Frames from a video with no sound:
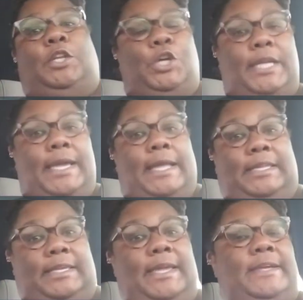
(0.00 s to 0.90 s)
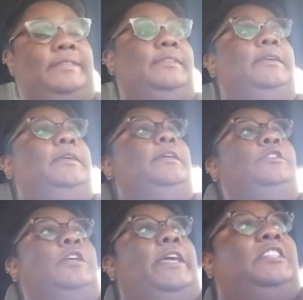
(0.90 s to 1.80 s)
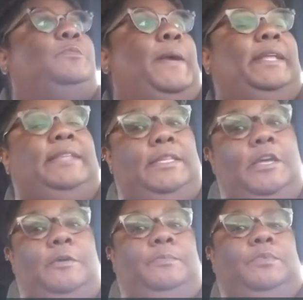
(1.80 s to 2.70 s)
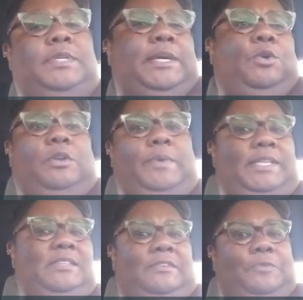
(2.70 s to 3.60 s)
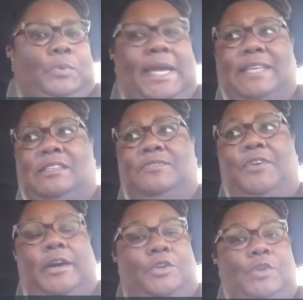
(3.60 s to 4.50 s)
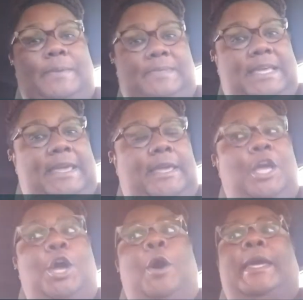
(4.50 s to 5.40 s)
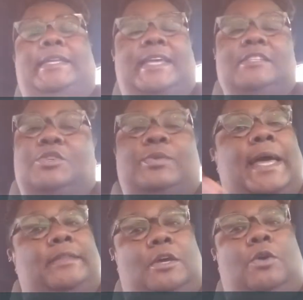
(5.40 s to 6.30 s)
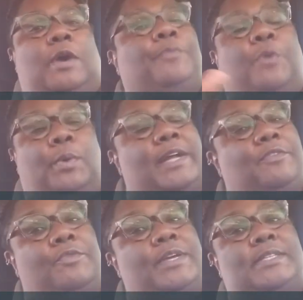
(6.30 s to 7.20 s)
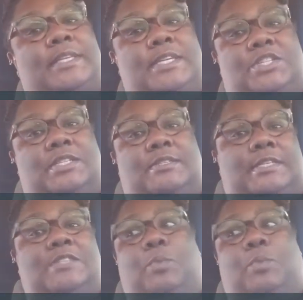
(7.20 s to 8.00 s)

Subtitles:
looking at the kicks, expecting them. Say, hold on, wait, these are fugazi as fuck. You know what I'm saying? He didn't do that, though. For whatever reason, this